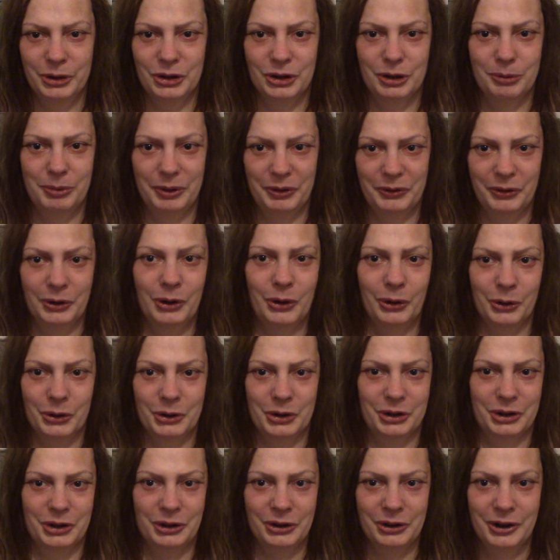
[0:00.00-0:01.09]
should be
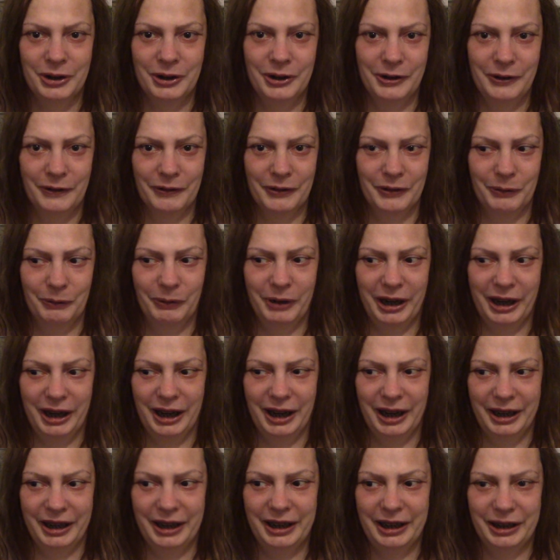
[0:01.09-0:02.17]
forced to wear
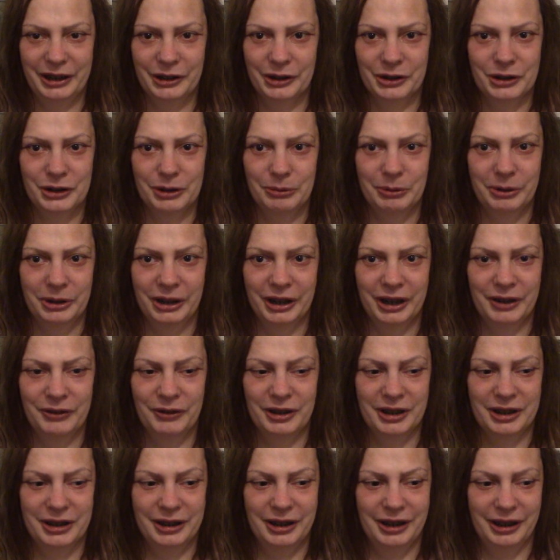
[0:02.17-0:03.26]
high heels to work
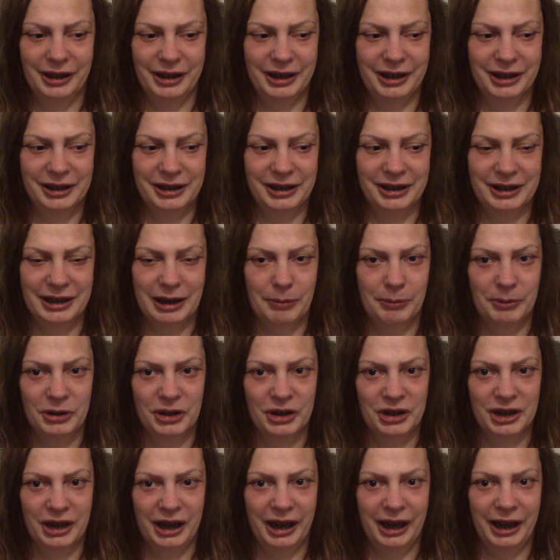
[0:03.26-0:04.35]
because it
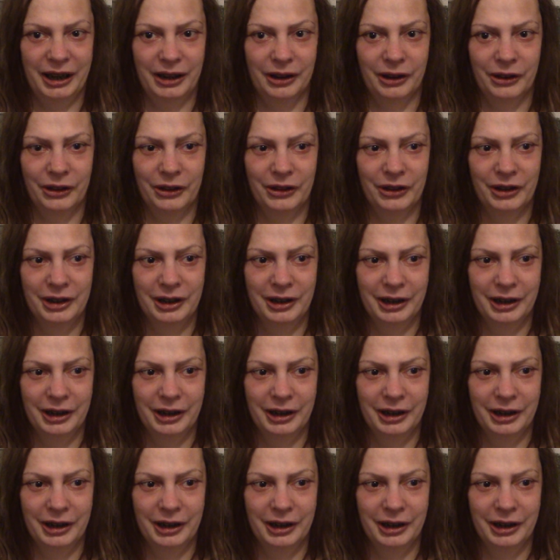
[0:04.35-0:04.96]
damages her health.